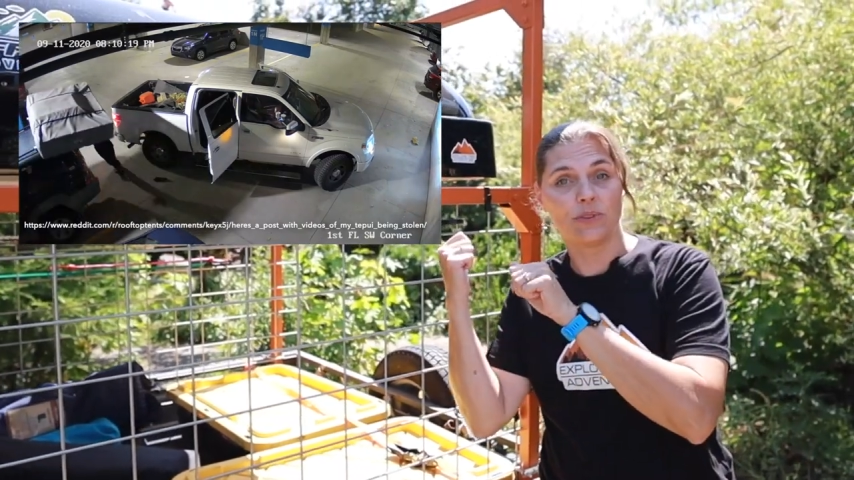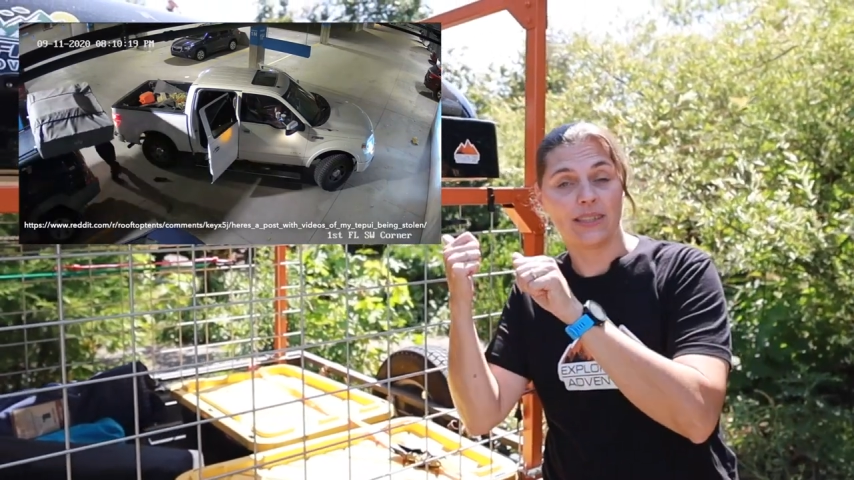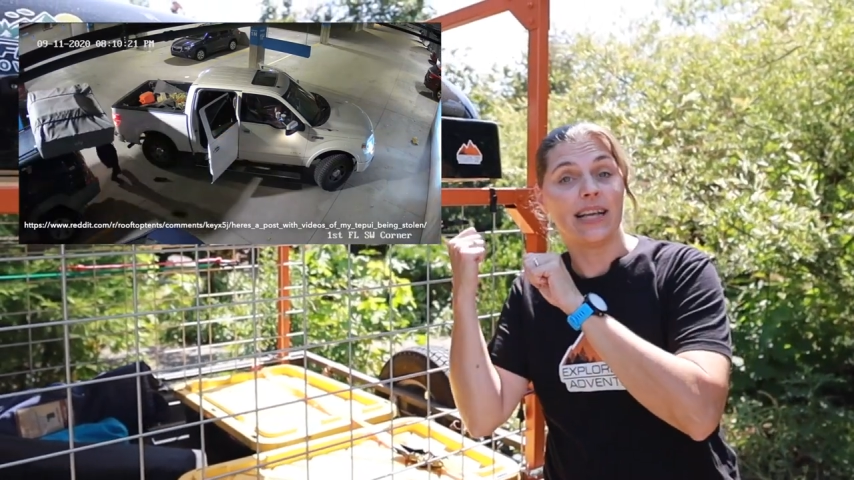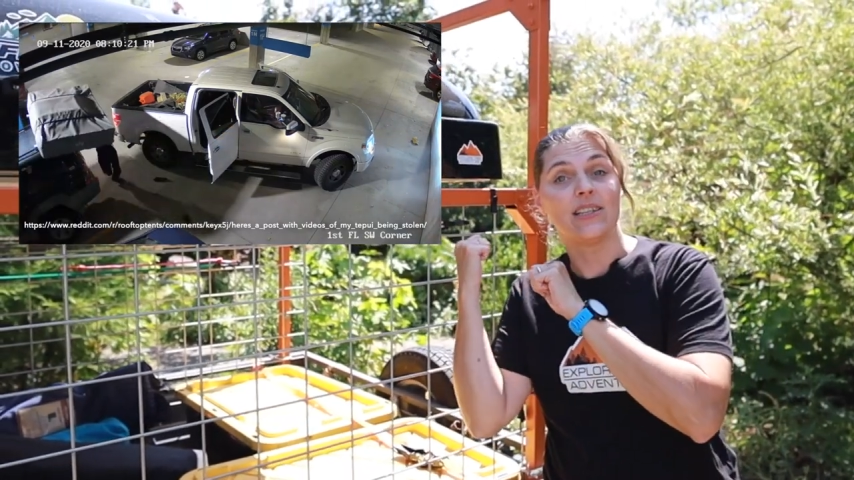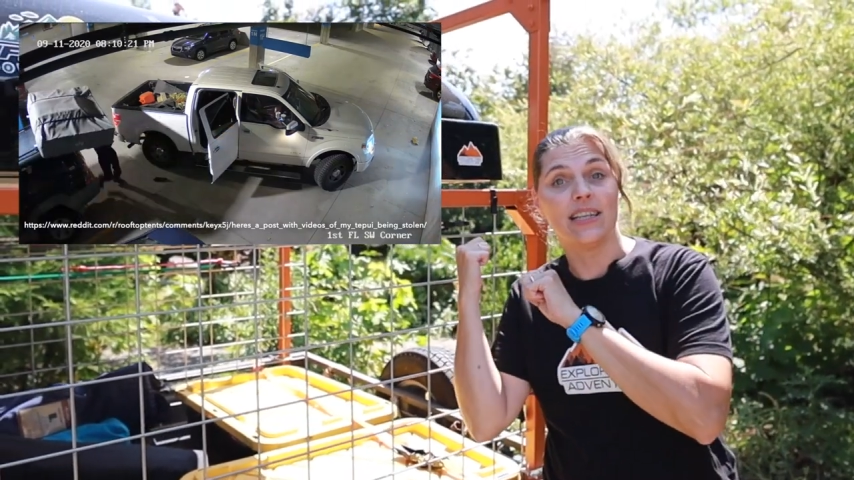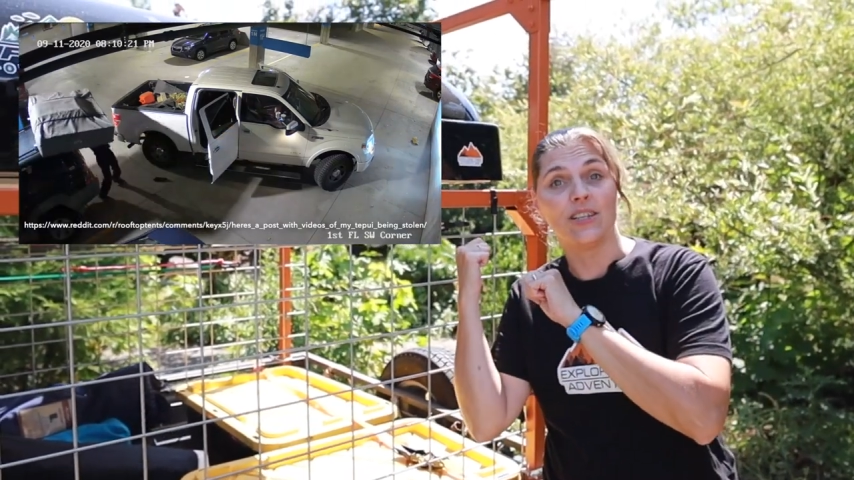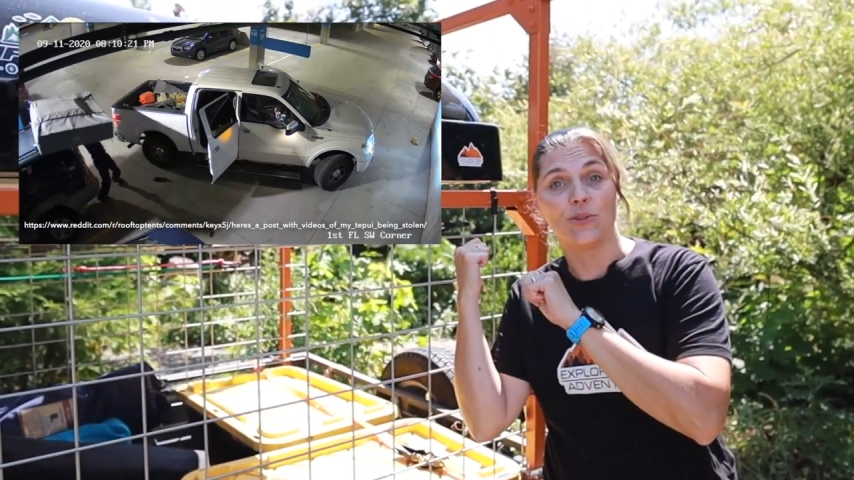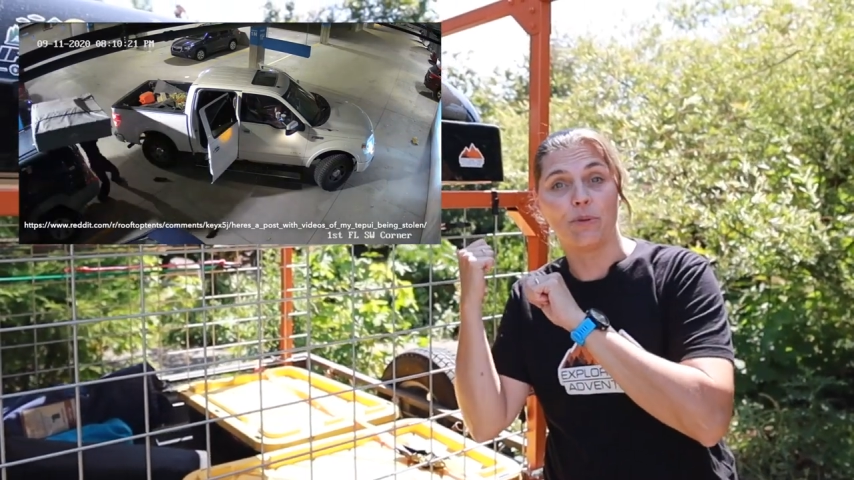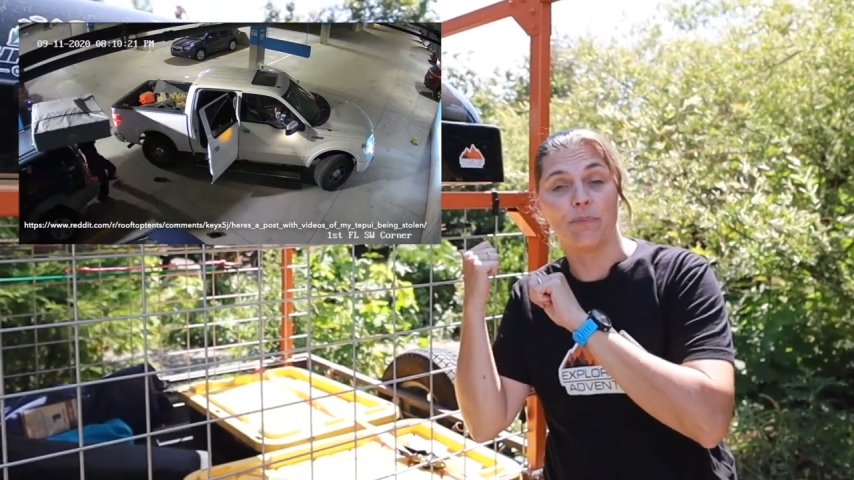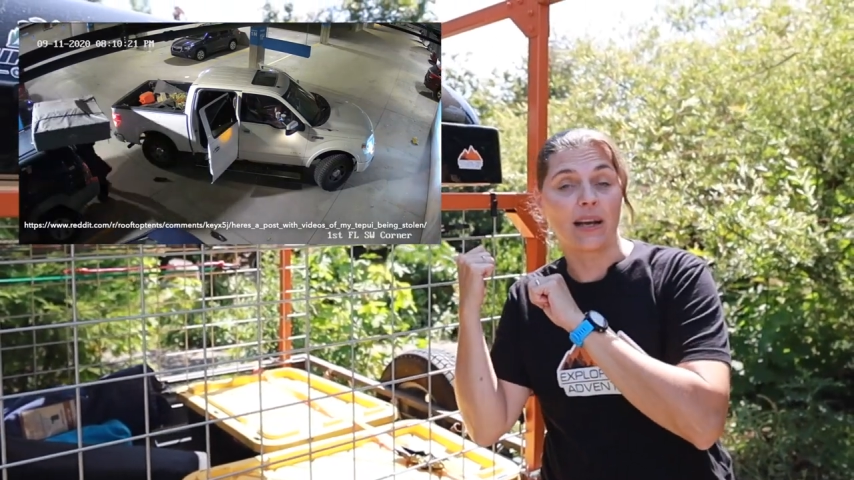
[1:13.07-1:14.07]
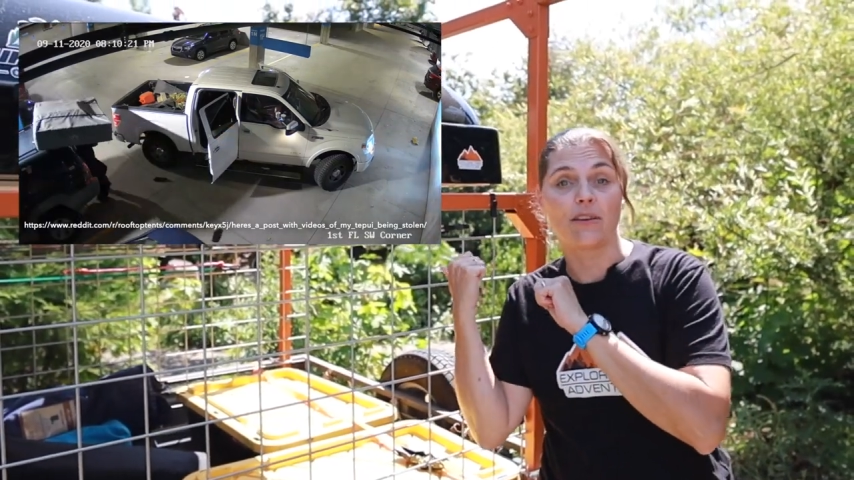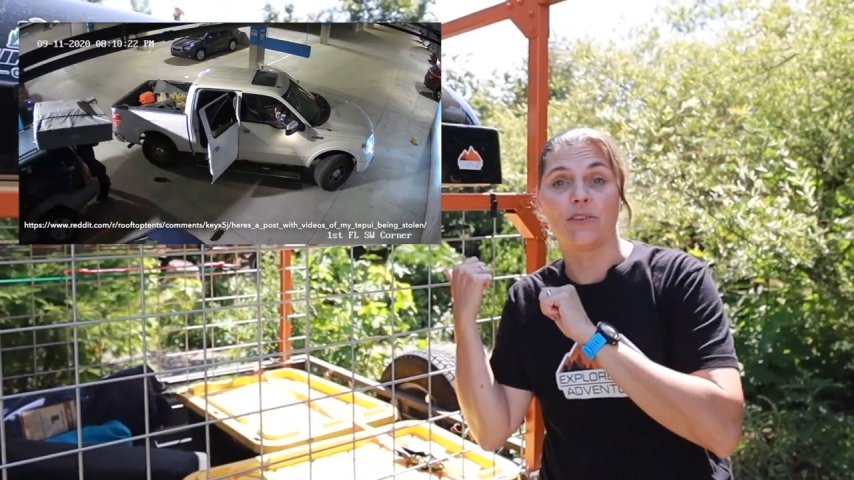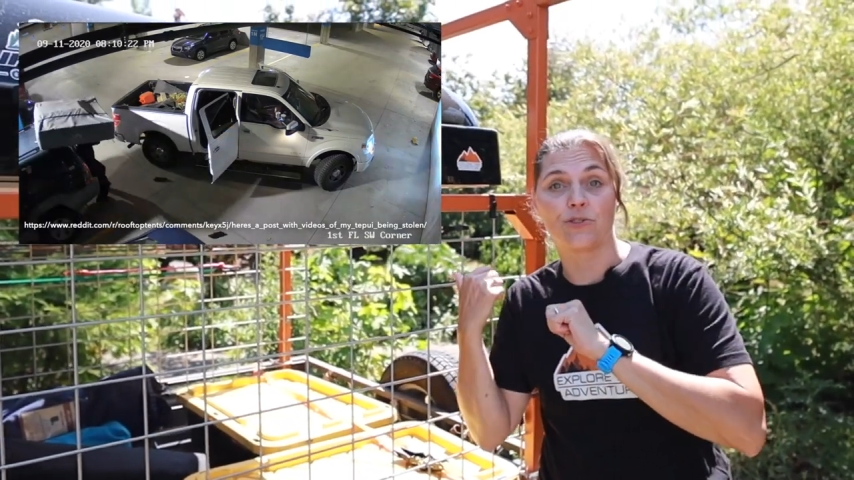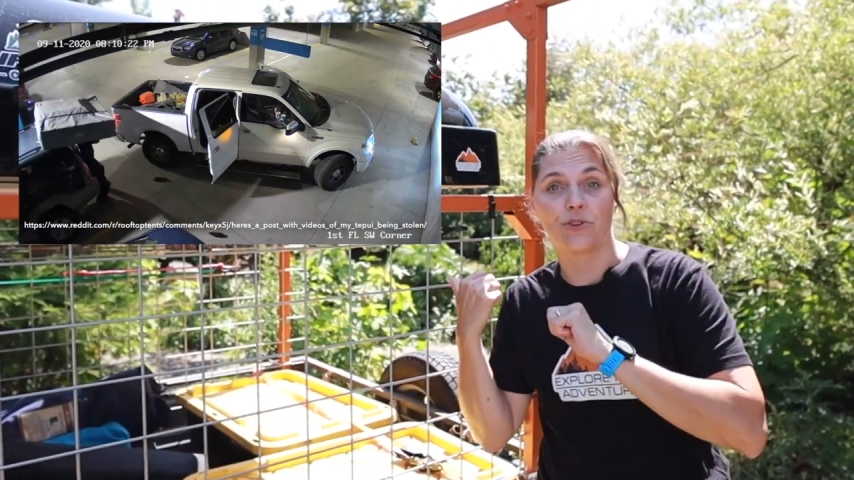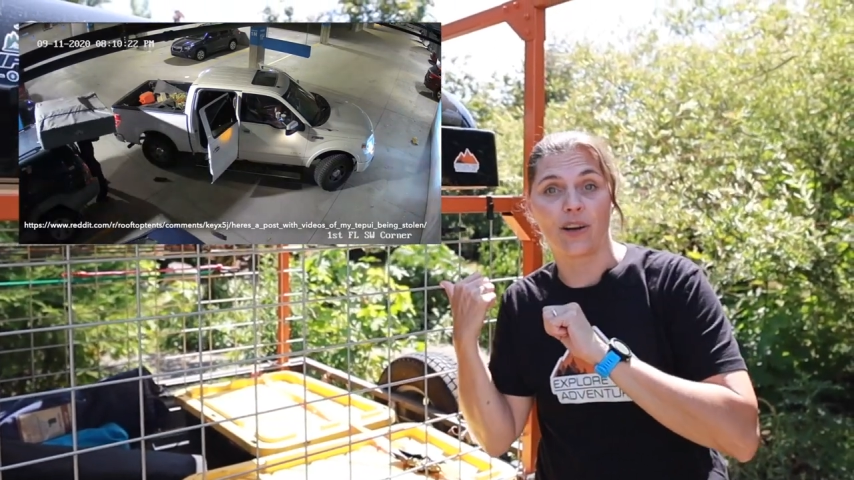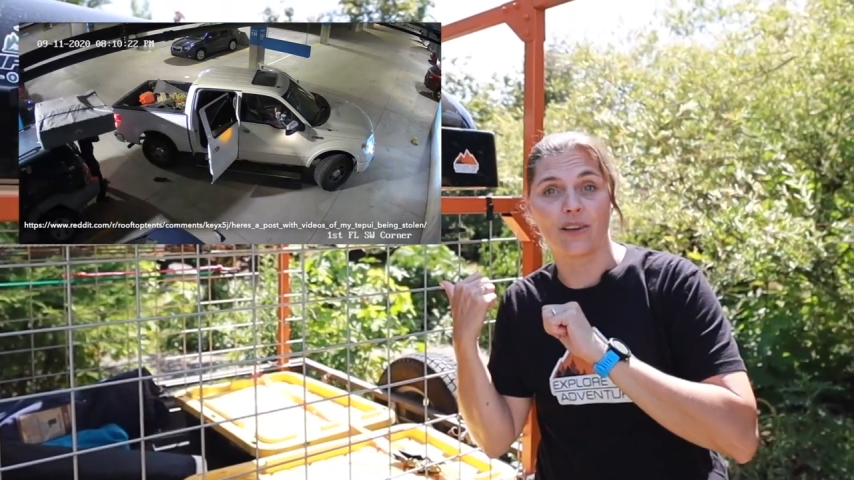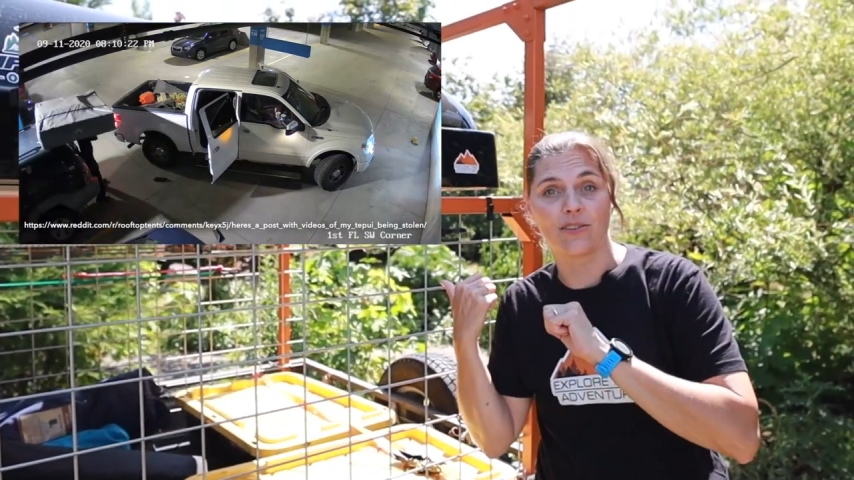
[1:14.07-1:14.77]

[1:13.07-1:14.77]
tent into the back of his truck.